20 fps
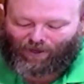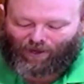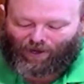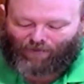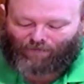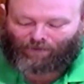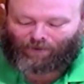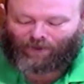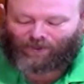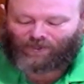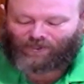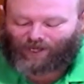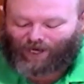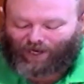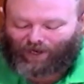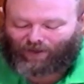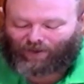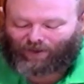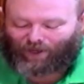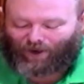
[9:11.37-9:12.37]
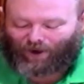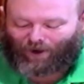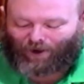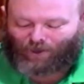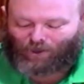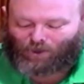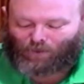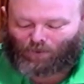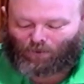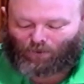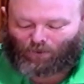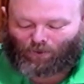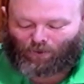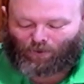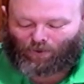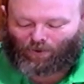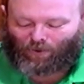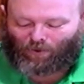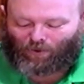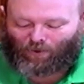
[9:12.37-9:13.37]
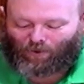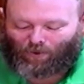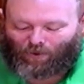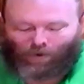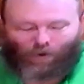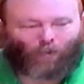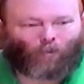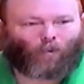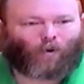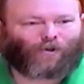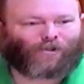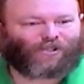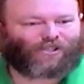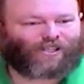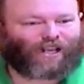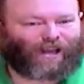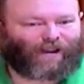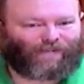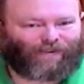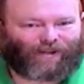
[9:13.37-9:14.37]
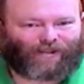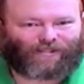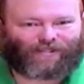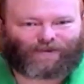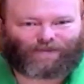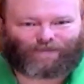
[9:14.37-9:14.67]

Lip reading: and for the sake of the gospel will save it."